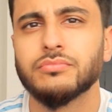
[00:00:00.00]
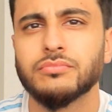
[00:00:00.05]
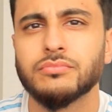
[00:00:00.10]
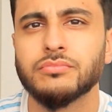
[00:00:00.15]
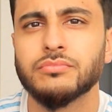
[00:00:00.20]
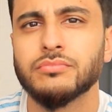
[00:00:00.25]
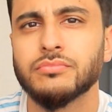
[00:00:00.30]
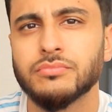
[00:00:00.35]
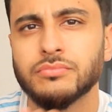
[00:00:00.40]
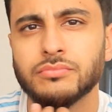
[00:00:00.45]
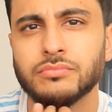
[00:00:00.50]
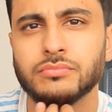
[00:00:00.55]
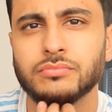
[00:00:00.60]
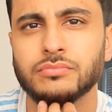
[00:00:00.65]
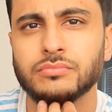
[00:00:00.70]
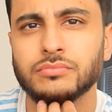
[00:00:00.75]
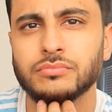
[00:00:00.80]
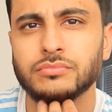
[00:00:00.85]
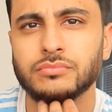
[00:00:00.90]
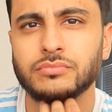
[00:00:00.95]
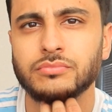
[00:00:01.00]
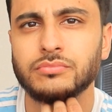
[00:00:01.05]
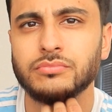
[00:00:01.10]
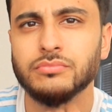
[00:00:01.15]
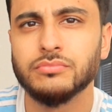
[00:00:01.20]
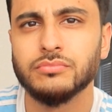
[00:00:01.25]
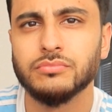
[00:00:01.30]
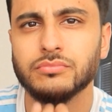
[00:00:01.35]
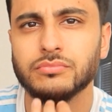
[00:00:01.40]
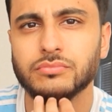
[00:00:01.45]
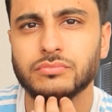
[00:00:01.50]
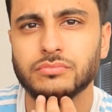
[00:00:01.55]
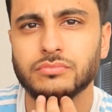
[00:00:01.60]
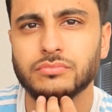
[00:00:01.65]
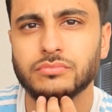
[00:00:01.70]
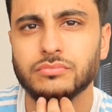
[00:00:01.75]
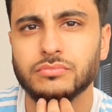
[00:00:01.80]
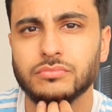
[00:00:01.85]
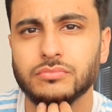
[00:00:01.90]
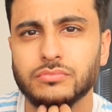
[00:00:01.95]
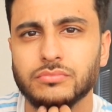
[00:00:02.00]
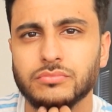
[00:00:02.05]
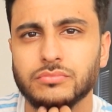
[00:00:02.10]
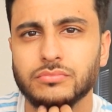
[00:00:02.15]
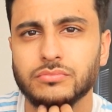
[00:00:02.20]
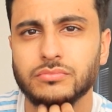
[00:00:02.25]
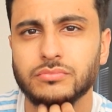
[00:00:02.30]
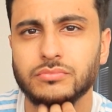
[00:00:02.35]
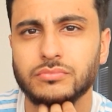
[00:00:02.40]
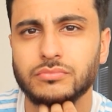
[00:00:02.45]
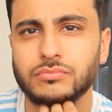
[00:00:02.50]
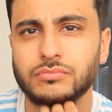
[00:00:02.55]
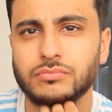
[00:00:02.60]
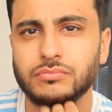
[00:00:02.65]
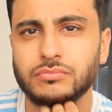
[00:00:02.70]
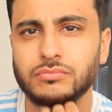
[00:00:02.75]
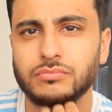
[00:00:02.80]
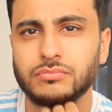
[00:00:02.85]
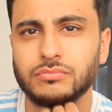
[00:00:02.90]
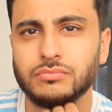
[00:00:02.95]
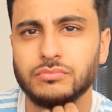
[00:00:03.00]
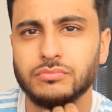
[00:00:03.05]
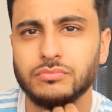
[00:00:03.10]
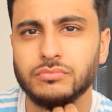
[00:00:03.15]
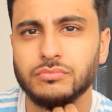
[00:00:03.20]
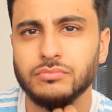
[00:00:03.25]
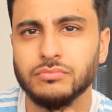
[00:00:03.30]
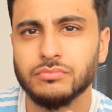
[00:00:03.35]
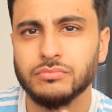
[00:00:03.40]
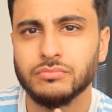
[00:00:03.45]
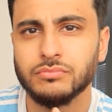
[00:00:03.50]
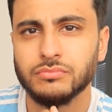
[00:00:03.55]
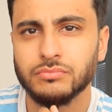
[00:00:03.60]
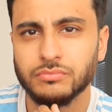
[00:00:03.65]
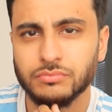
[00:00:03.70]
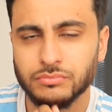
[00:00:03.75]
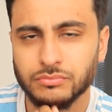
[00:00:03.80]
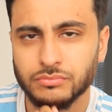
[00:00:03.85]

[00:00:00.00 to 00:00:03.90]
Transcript: This person isn't speaking.